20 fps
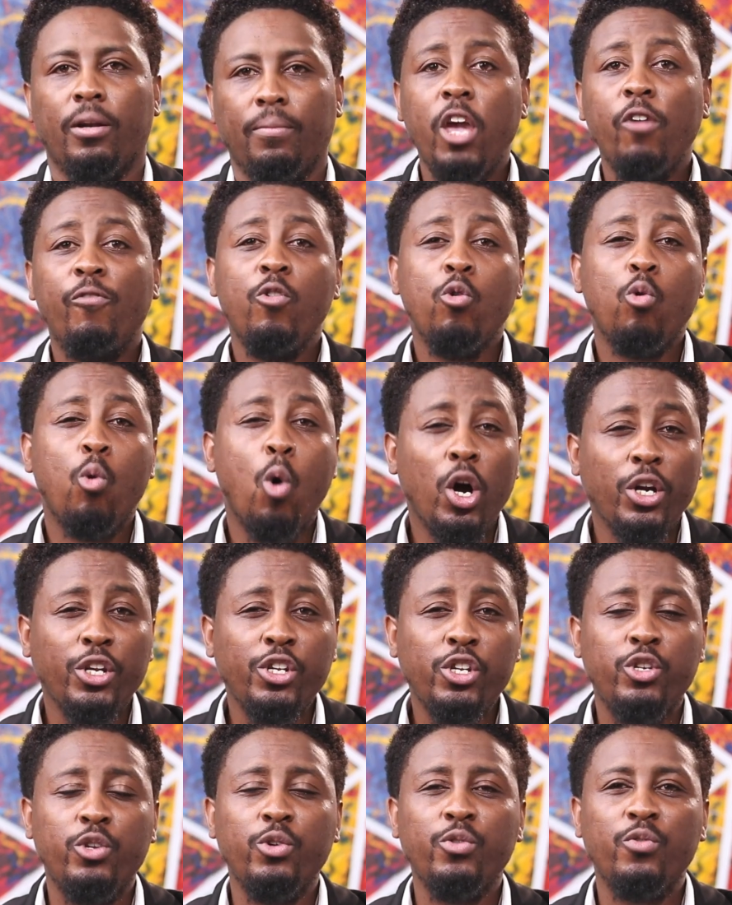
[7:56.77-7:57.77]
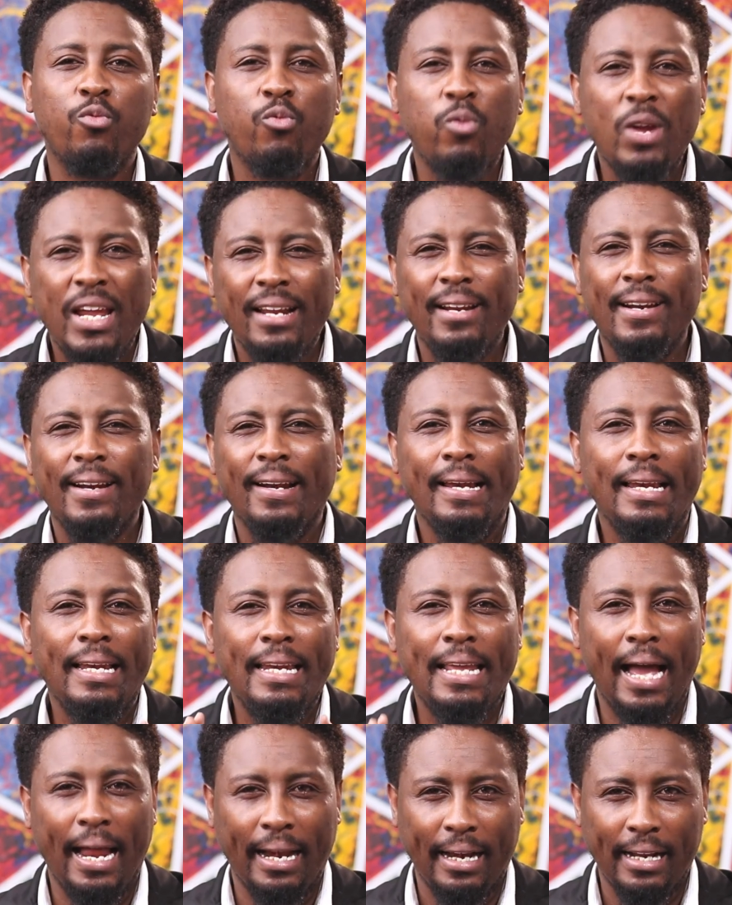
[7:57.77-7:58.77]
If you want to
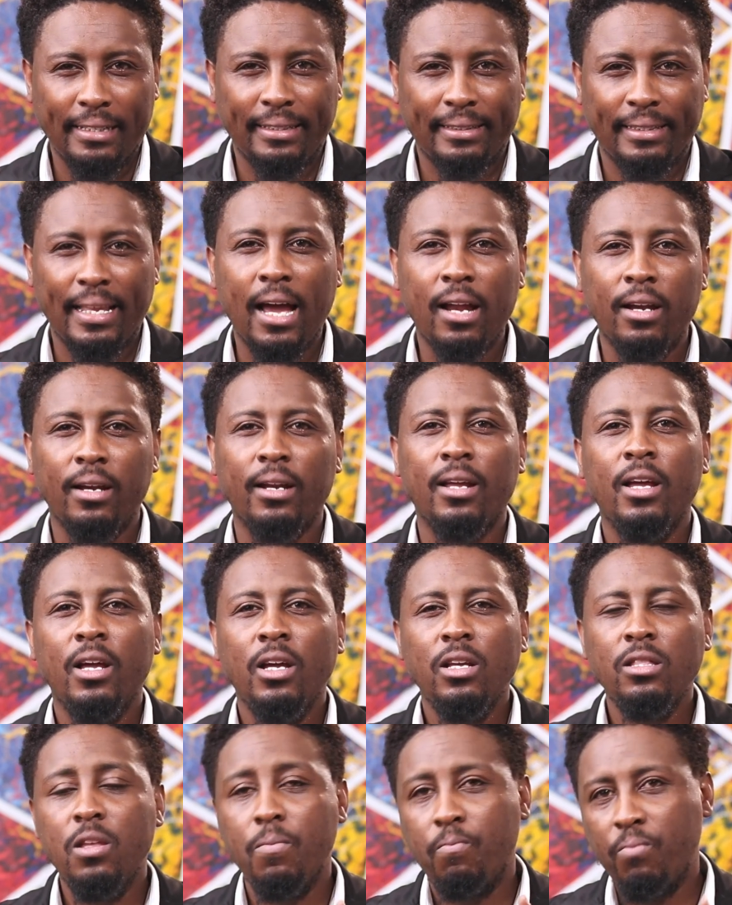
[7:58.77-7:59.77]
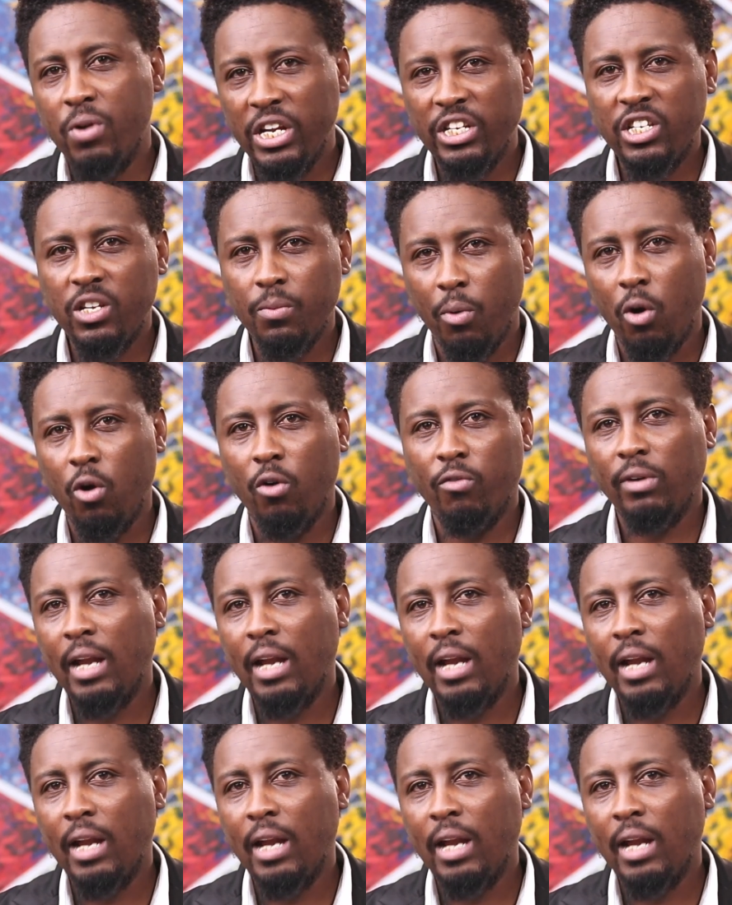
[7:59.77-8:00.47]
really understand the principle of